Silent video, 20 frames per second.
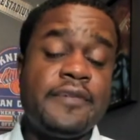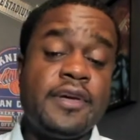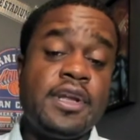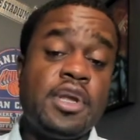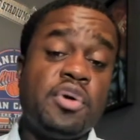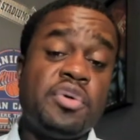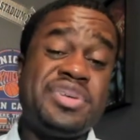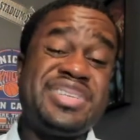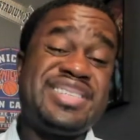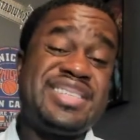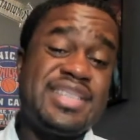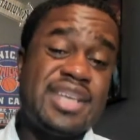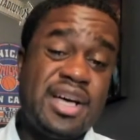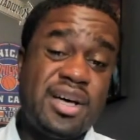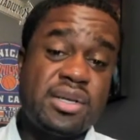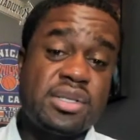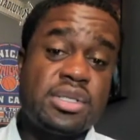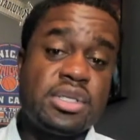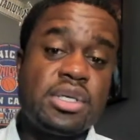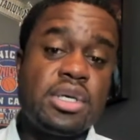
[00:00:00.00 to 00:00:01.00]
I know it
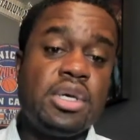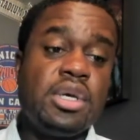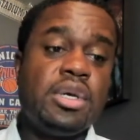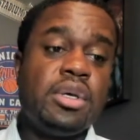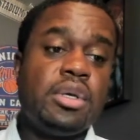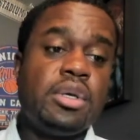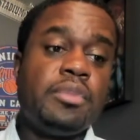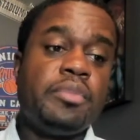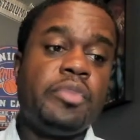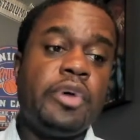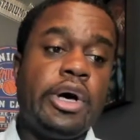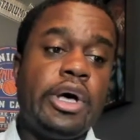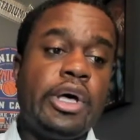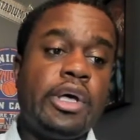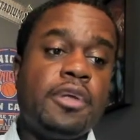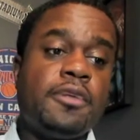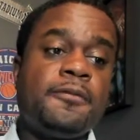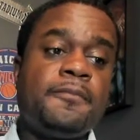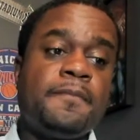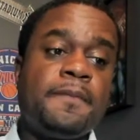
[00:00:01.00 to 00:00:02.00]
sucks,
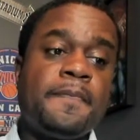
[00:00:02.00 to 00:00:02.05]
but